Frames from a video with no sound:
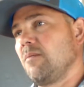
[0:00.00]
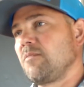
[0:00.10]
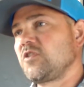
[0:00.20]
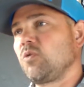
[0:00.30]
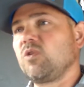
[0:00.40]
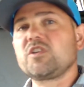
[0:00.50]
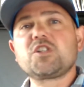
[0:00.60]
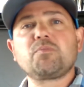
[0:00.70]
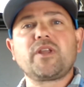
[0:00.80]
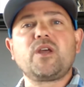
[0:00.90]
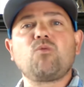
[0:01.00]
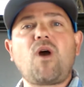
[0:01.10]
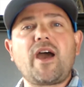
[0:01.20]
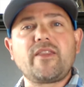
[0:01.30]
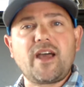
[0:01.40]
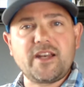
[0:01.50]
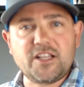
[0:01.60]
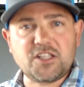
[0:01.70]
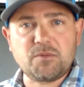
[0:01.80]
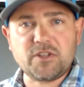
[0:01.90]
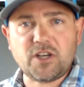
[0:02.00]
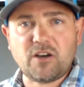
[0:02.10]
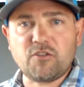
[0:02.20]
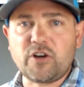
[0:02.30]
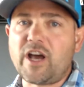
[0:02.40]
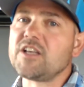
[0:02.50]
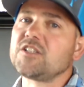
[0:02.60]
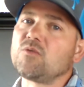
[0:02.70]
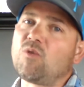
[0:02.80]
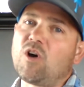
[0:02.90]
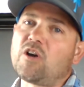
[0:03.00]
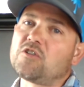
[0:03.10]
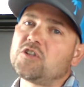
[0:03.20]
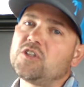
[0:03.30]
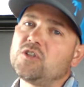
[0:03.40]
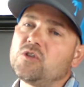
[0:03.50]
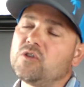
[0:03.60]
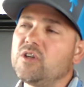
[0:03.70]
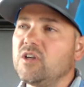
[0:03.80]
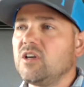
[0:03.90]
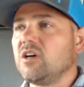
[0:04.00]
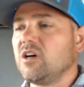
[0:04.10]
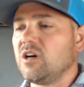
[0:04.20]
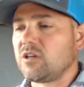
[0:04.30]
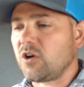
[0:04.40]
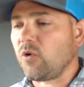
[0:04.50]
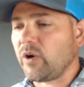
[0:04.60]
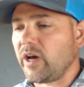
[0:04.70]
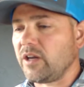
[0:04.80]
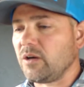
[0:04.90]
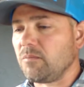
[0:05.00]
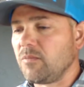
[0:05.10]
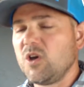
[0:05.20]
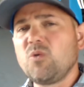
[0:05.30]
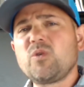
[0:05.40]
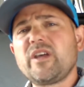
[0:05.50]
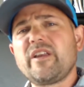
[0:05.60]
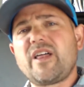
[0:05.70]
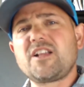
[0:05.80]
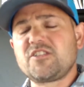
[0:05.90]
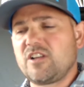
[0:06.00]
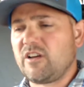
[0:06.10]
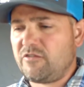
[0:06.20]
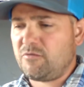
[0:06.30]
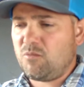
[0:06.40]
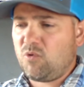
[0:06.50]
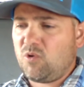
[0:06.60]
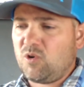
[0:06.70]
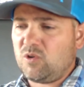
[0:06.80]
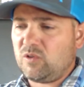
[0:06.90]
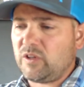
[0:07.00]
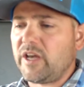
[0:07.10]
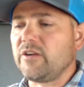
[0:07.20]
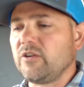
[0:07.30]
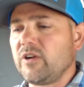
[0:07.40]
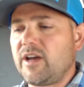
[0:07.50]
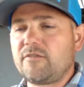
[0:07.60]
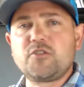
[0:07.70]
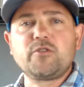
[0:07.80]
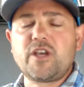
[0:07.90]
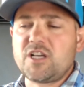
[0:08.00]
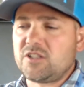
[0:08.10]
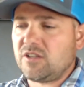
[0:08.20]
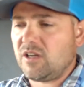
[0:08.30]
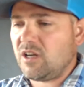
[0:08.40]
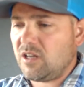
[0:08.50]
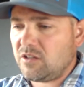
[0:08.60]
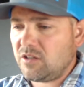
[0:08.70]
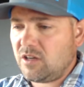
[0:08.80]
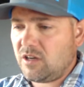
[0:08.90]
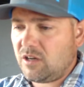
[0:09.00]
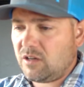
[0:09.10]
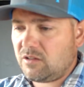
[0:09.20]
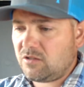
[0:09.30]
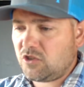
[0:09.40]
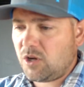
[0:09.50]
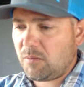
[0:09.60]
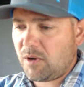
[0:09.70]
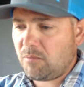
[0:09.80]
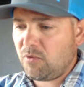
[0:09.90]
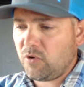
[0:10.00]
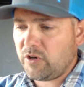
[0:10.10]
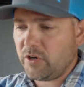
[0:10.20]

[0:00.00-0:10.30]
So we'll explain why that needs to be covered. Ice and water shield, code item. We'll get into that stuff more later after you guys jump on board